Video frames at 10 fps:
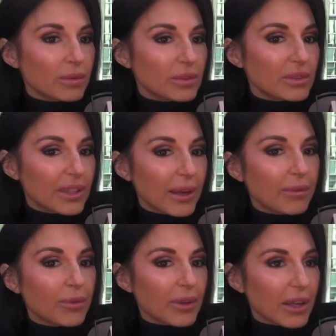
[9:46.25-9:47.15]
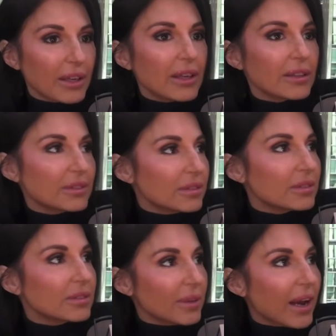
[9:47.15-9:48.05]
teams, when they need
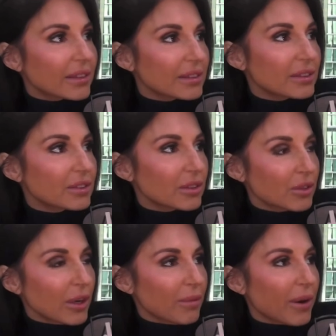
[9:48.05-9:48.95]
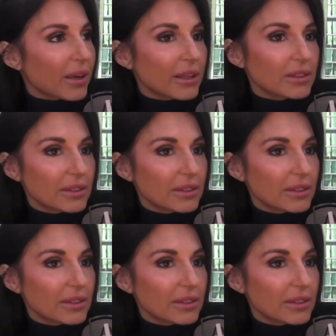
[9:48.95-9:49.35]
access to the credit markets,